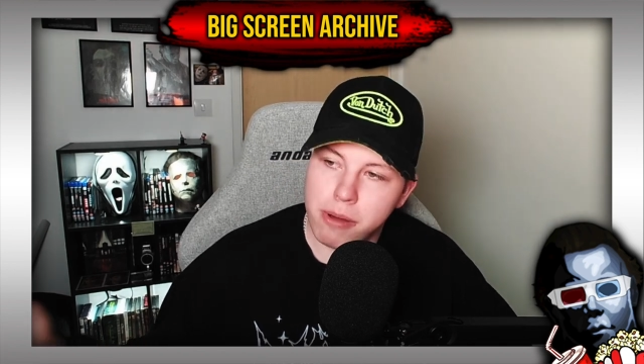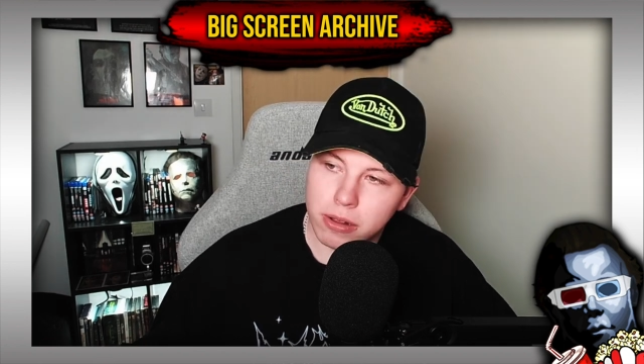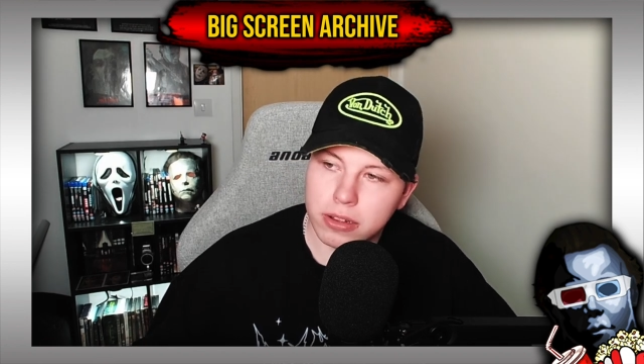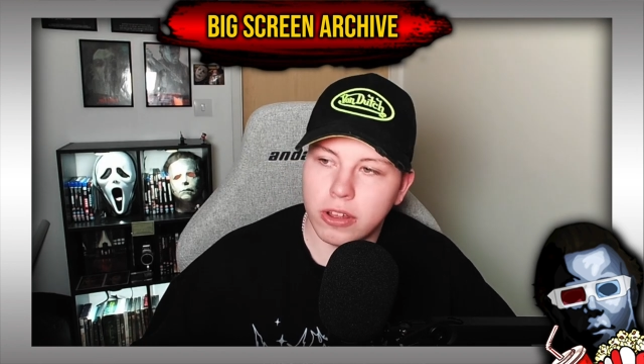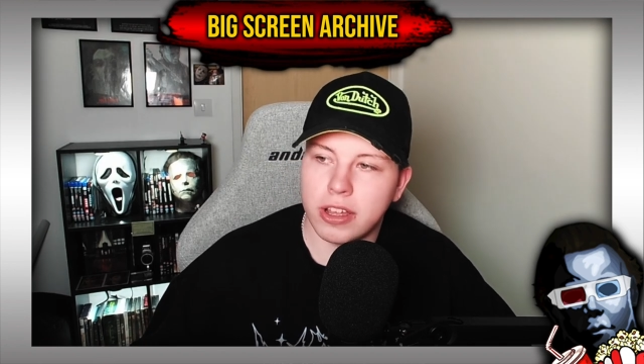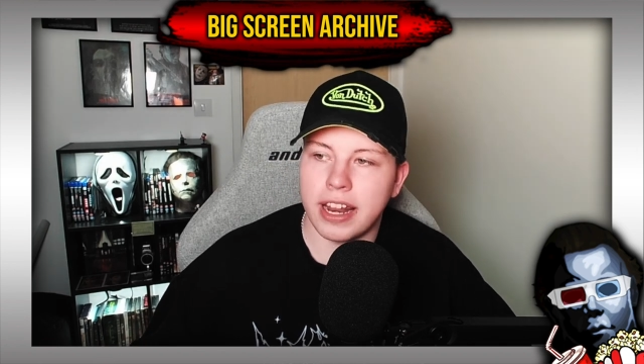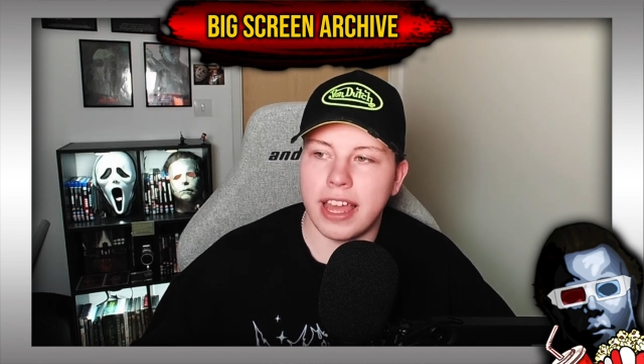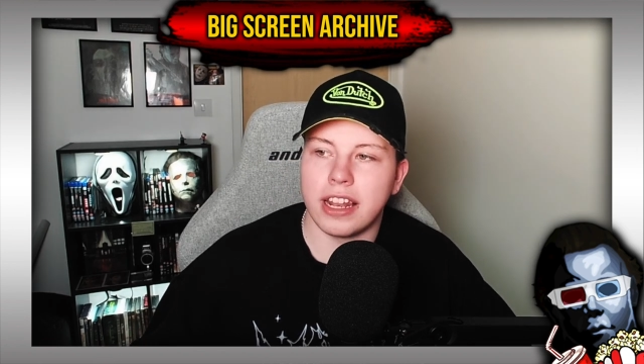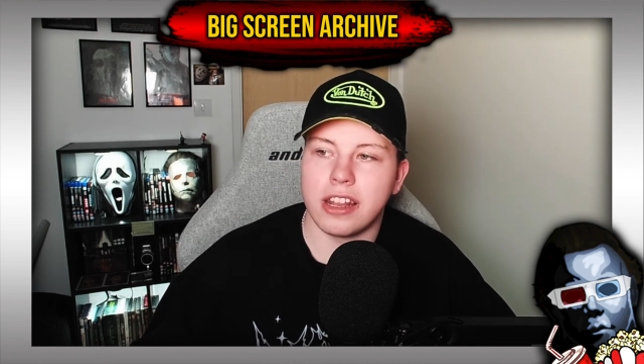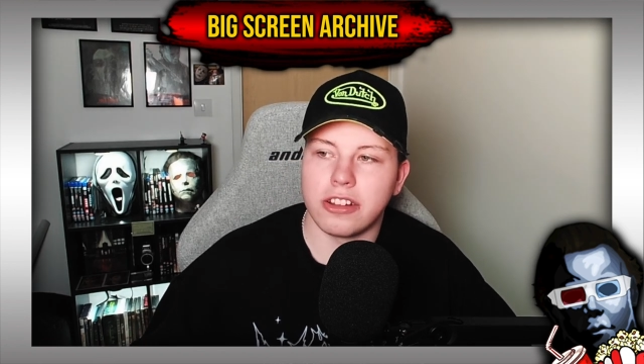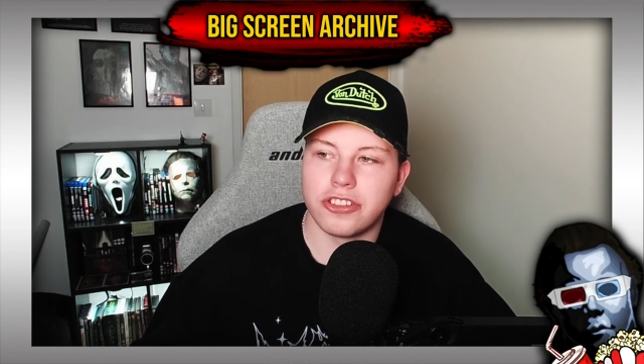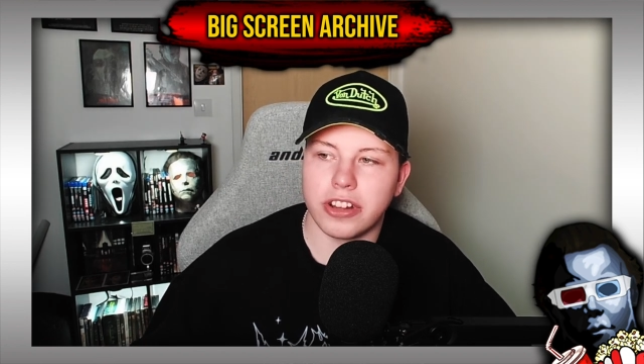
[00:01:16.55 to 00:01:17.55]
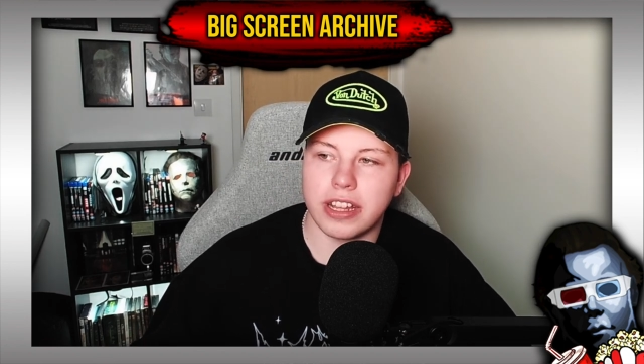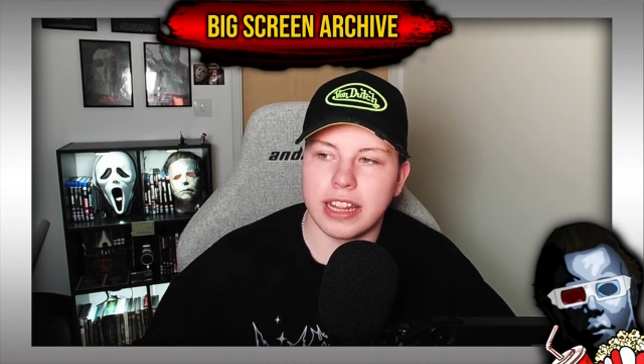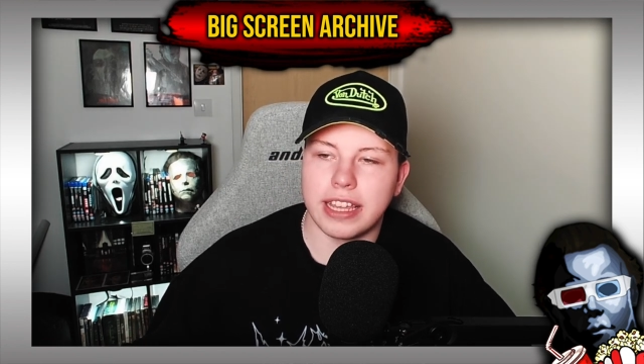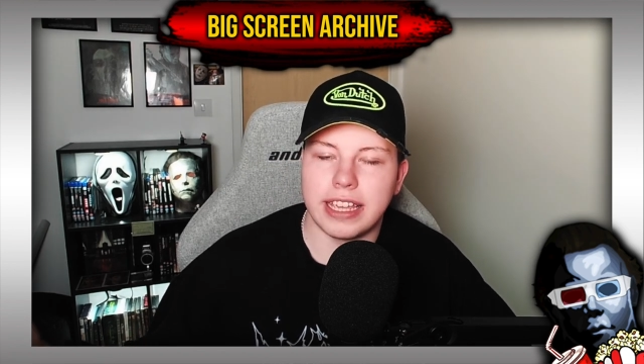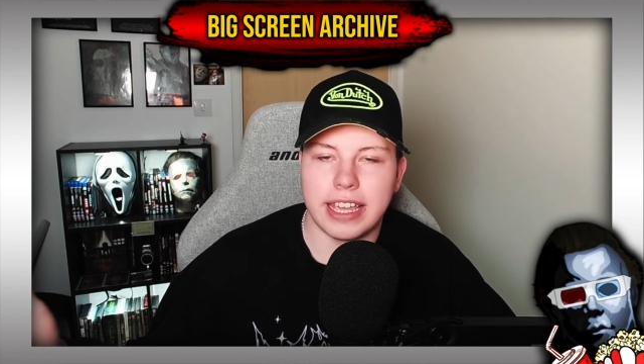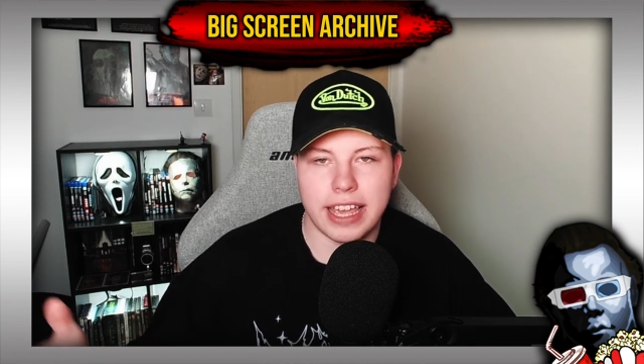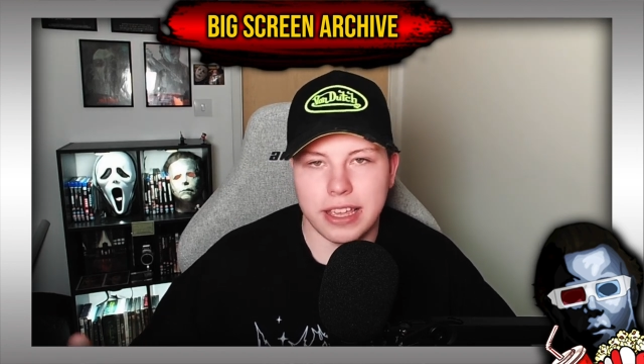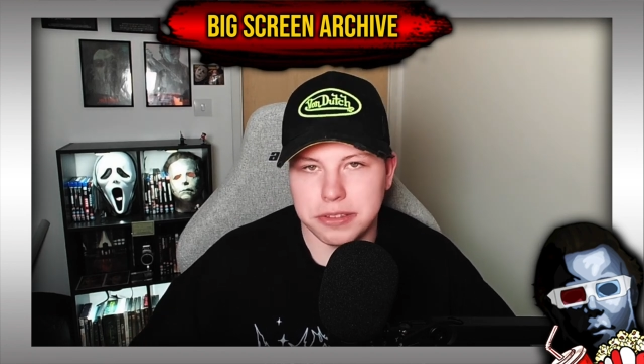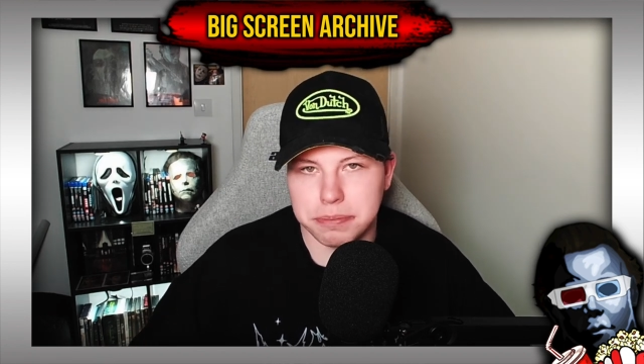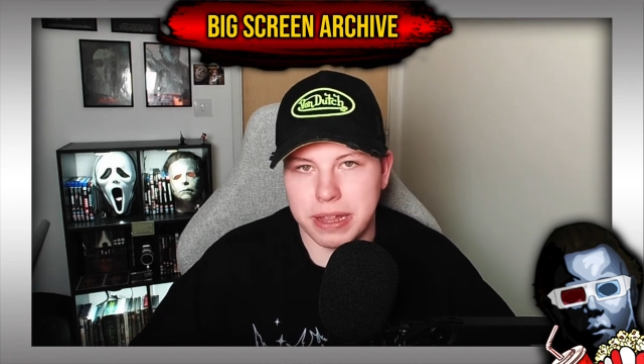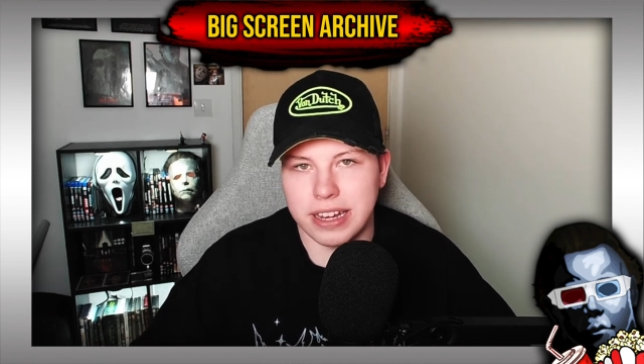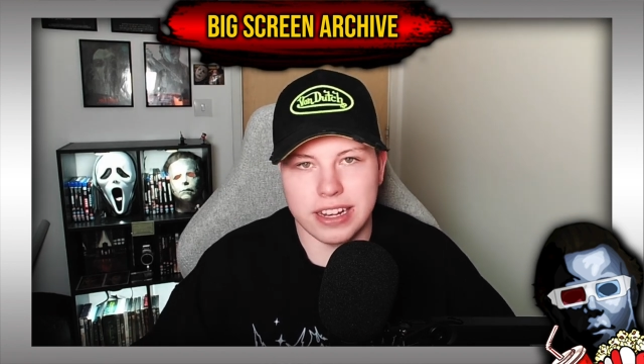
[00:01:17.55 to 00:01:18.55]
But looking at it logically,
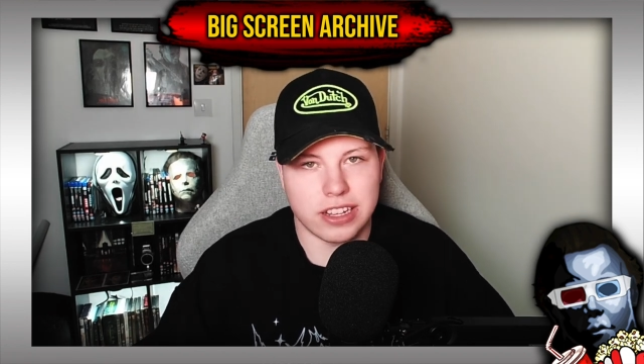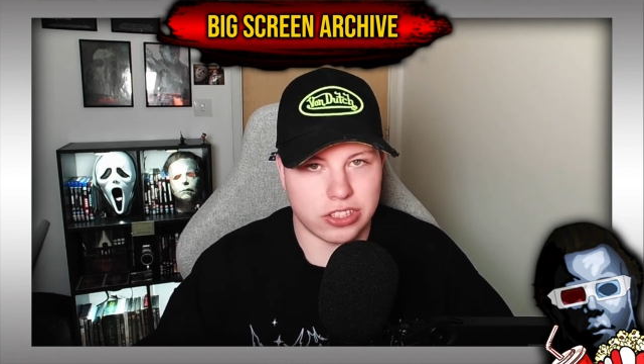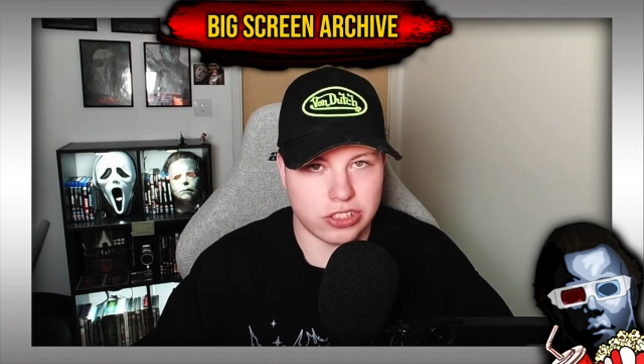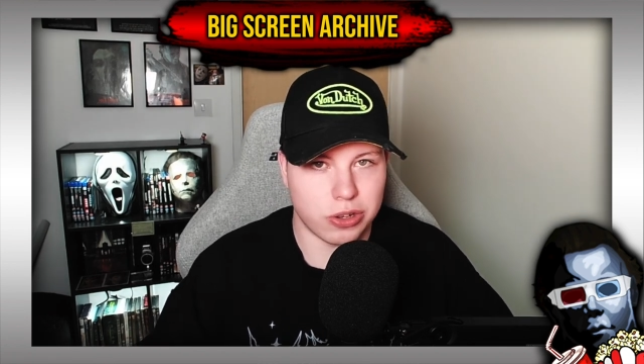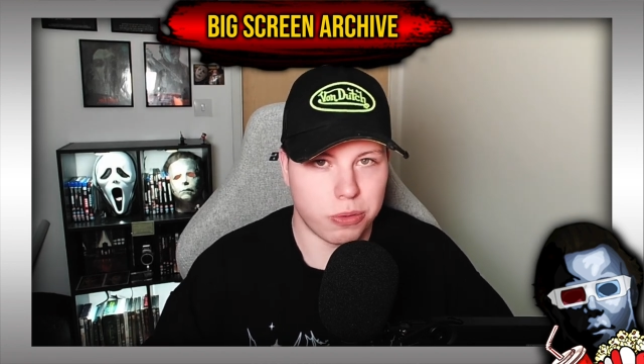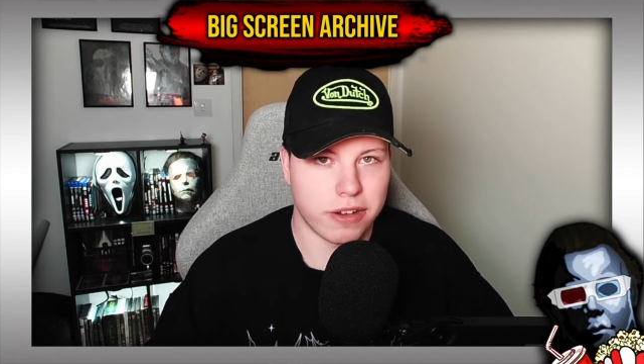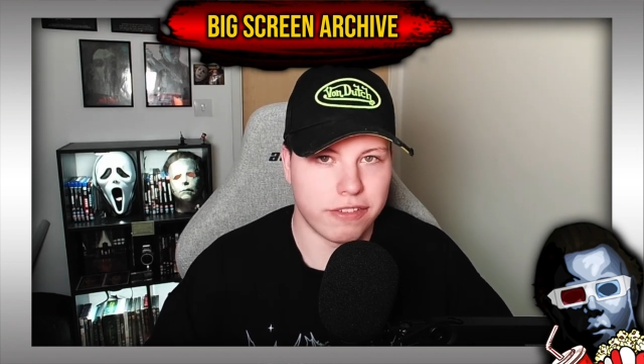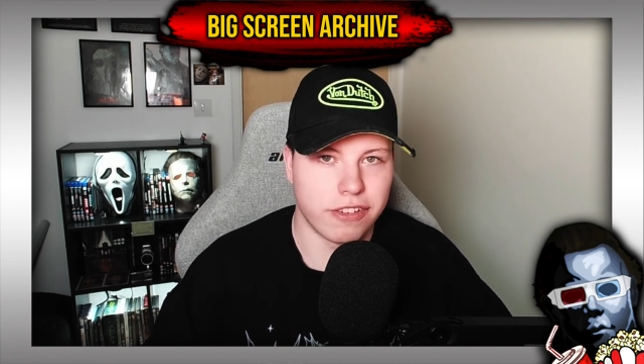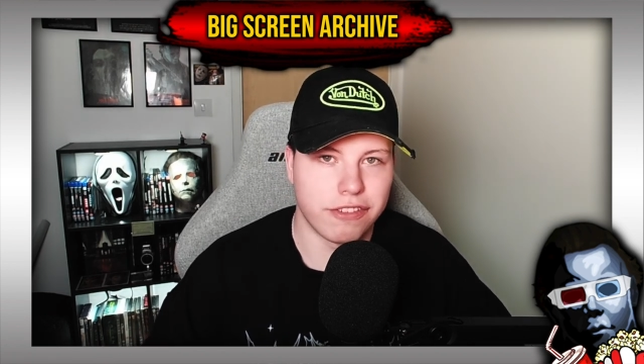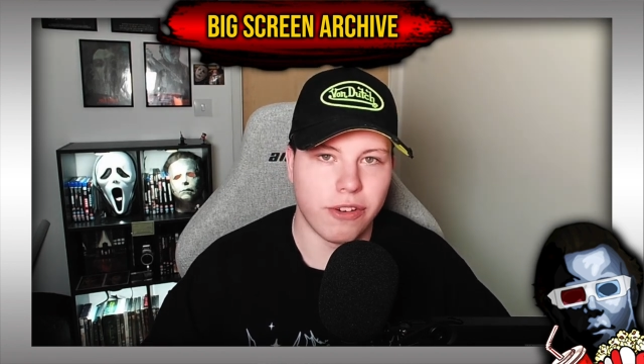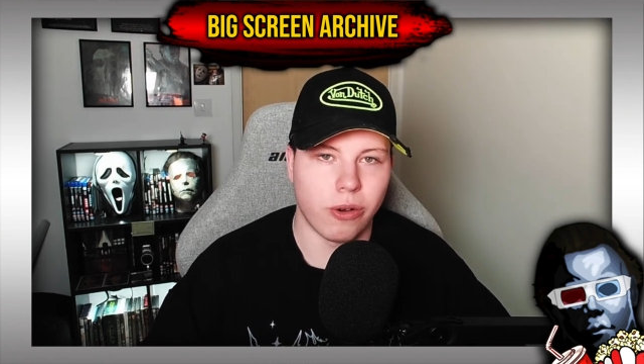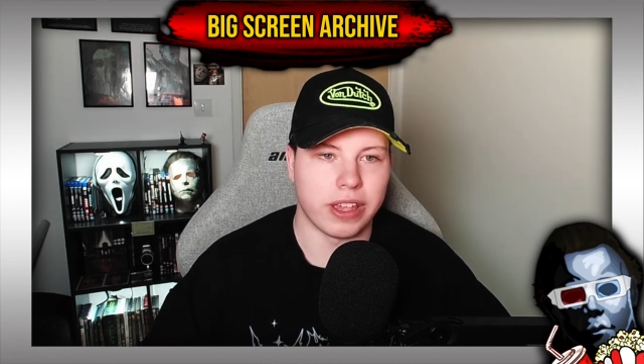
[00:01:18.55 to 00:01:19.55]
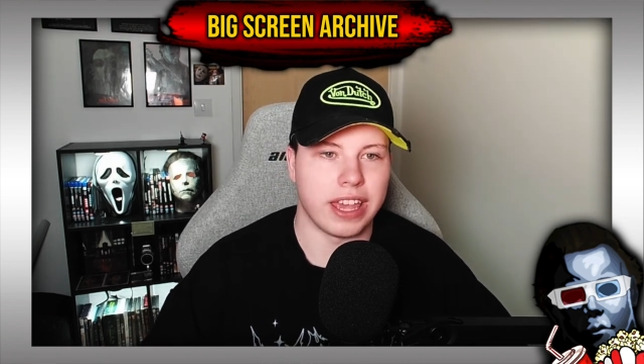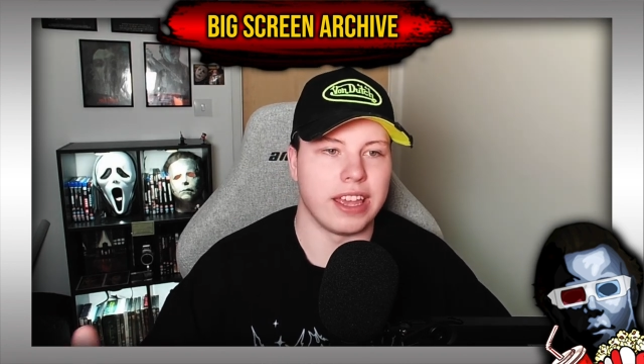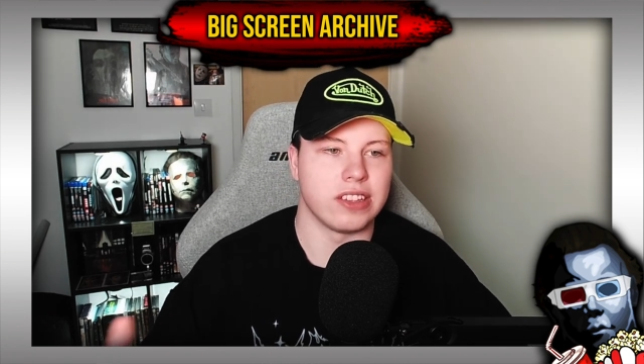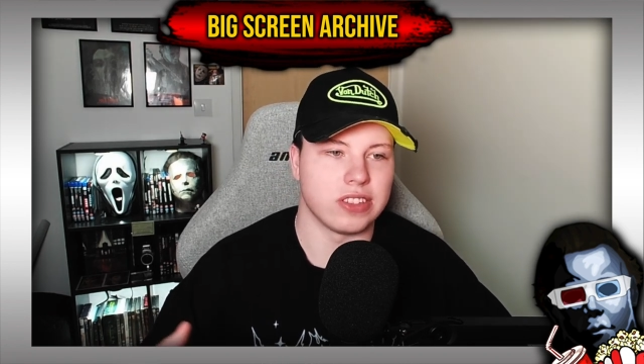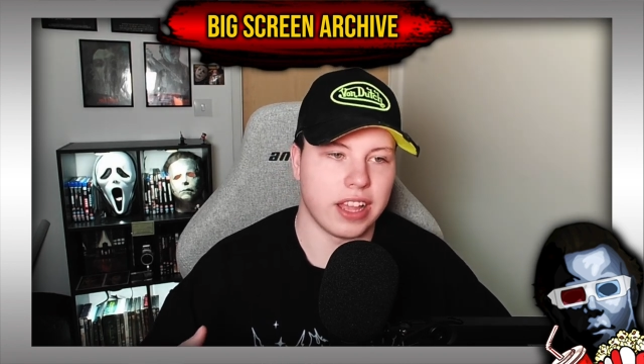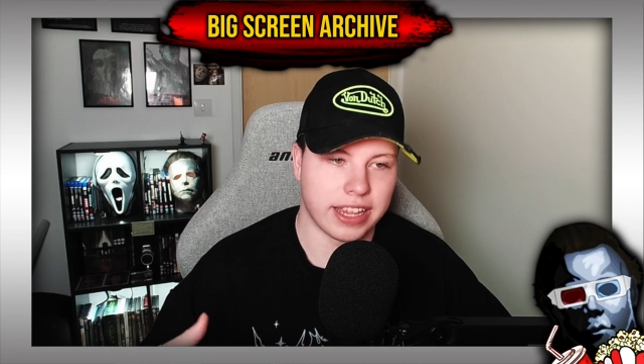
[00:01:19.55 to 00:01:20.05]
he's been in a sewer for 4 years.